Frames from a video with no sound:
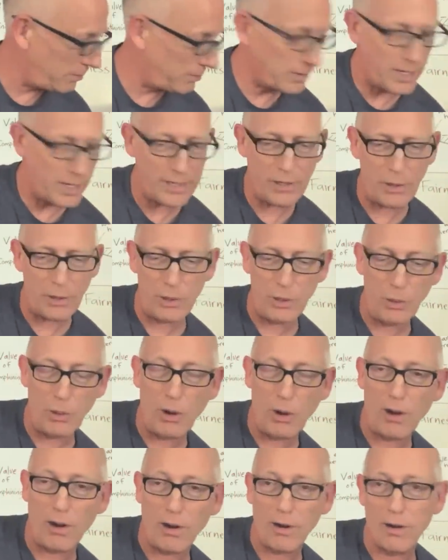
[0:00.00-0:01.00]
I know you
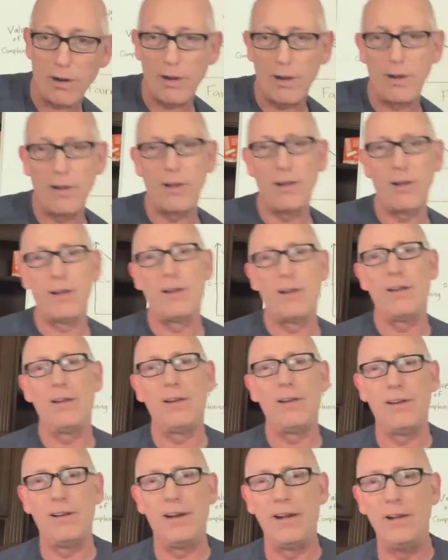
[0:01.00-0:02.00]
are.
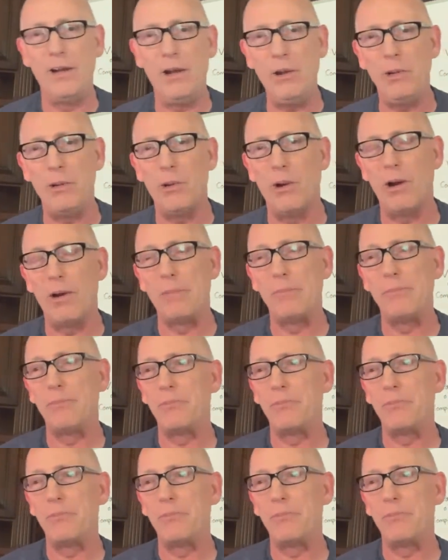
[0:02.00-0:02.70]
I know you are.